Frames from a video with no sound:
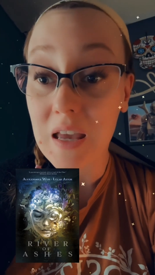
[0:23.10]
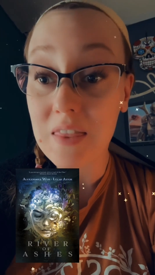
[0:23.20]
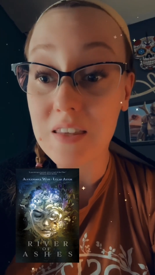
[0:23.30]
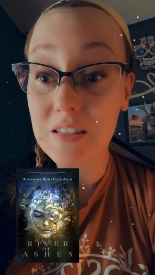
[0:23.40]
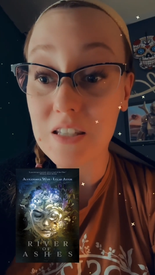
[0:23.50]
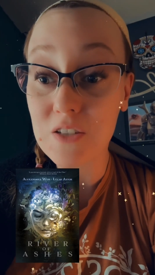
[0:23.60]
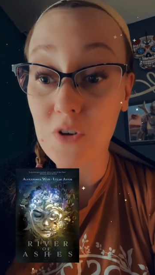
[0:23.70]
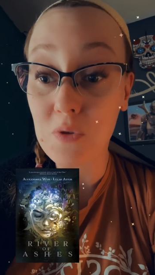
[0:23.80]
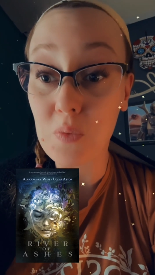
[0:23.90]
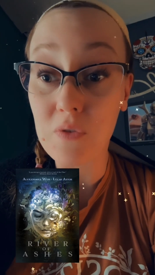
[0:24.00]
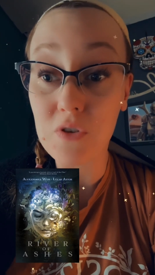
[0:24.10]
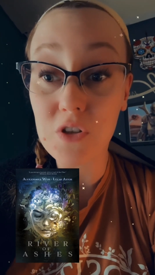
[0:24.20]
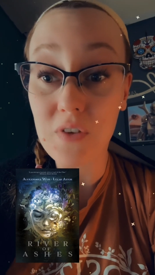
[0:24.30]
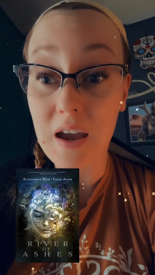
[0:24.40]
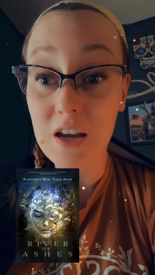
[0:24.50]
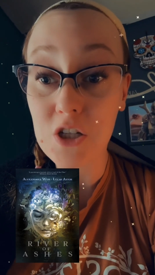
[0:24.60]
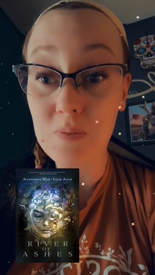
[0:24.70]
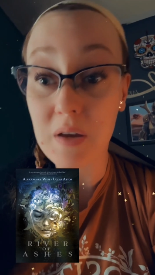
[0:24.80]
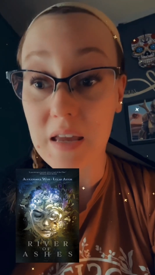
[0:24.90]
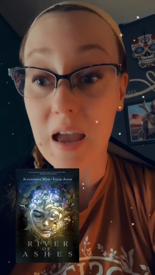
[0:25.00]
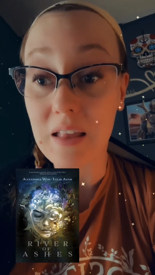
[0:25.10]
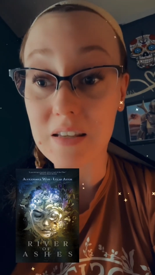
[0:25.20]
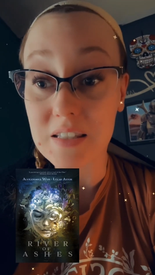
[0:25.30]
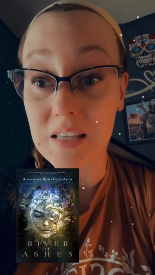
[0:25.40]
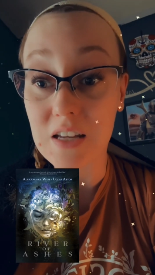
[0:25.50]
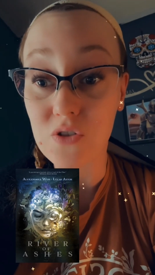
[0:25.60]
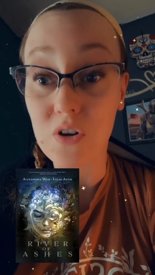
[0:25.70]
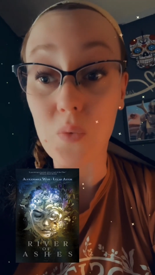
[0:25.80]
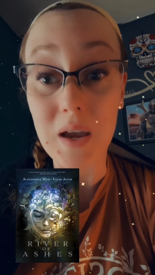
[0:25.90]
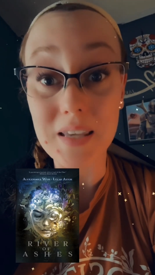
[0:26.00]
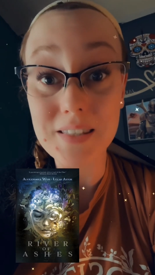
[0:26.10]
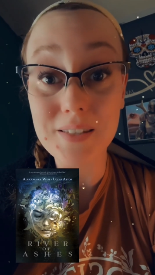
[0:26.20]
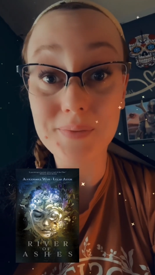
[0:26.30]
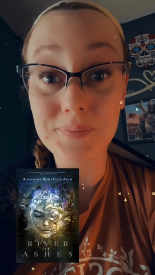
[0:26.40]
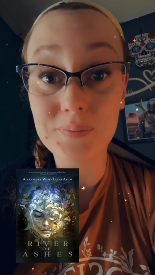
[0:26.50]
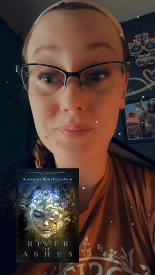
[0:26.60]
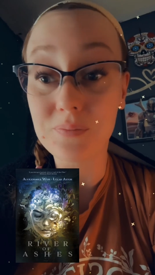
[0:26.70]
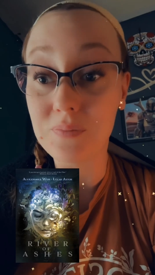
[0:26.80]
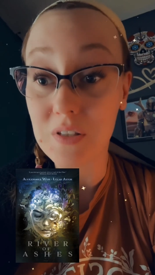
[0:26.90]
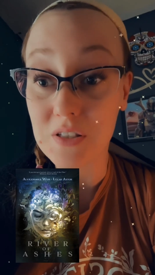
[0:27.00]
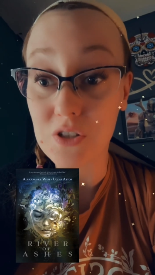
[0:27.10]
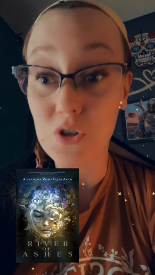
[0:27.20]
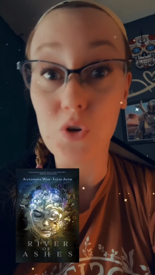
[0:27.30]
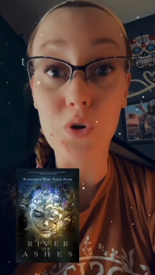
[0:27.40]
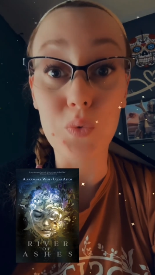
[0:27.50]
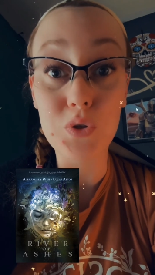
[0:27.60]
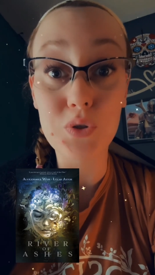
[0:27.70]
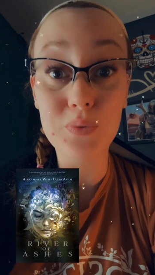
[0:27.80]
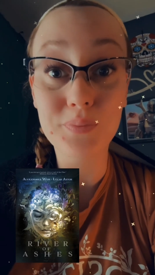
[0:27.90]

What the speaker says: This is from The Rivers of Ash by Alexandria West. This is her notes.